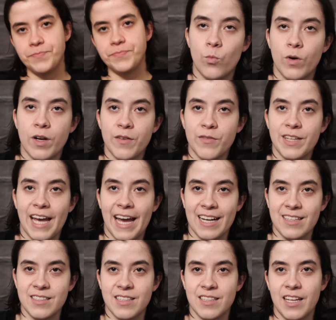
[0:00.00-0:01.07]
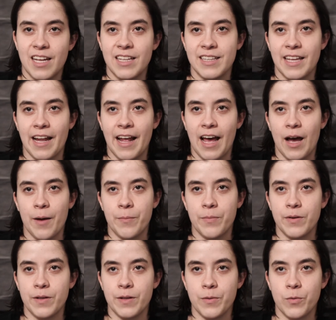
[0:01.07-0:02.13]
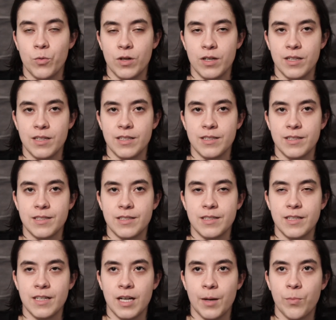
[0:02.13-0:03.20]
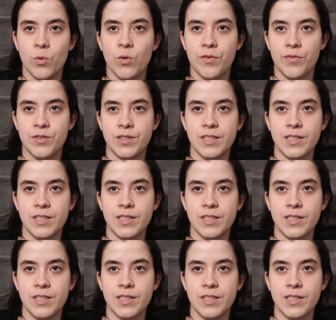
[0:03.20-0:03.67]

One of the accidents that happened was a couple of